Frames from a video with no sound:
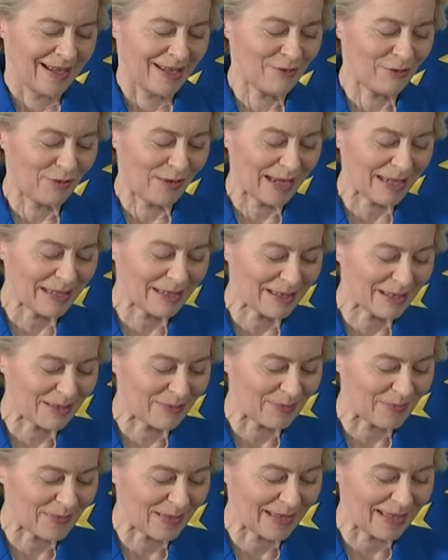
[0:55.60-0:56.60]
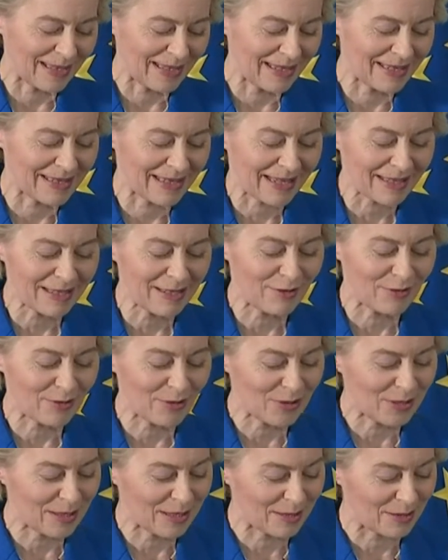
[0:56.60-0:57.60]
In fact, exactly
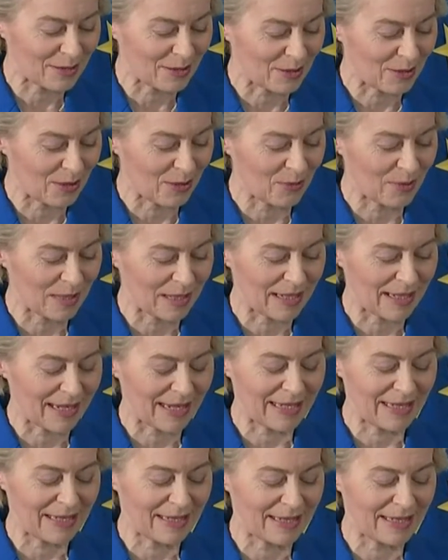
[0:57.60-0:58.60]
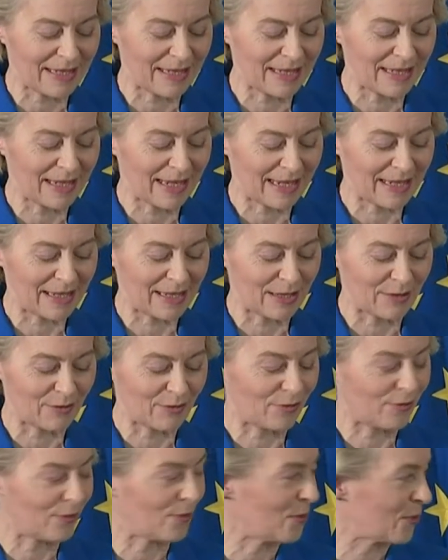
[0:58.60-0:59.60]
30 years ago, in
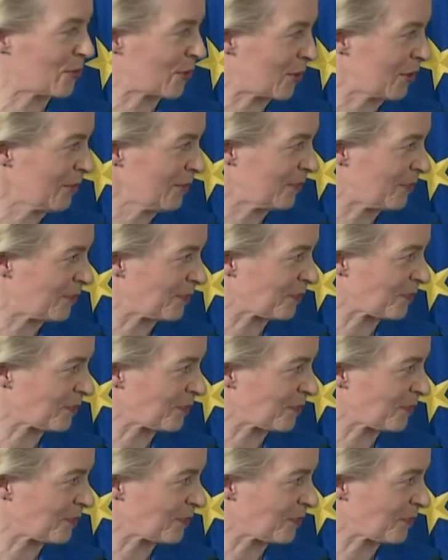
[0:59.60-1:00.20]
1994,